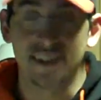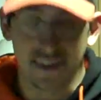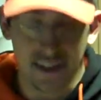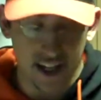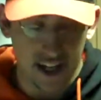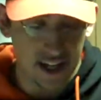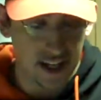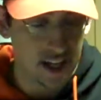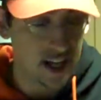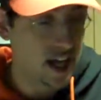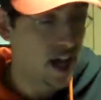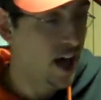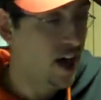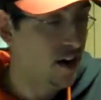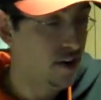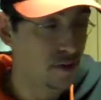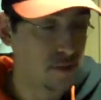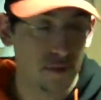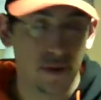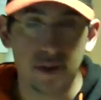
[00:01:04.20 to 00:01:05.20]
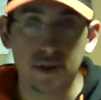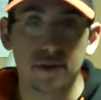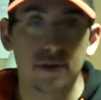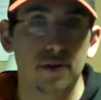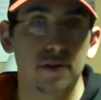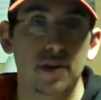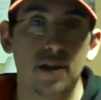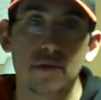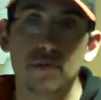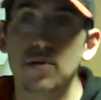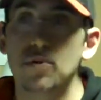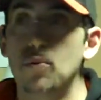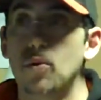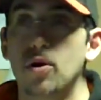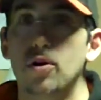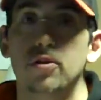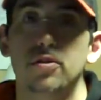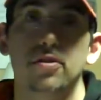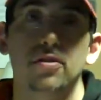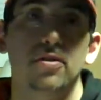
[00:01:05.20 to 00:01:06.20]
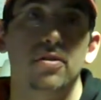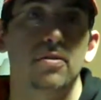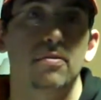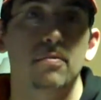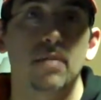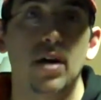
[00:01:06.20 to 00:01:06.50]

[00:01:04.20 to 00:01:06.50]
Okay, uh, whether they be Worth,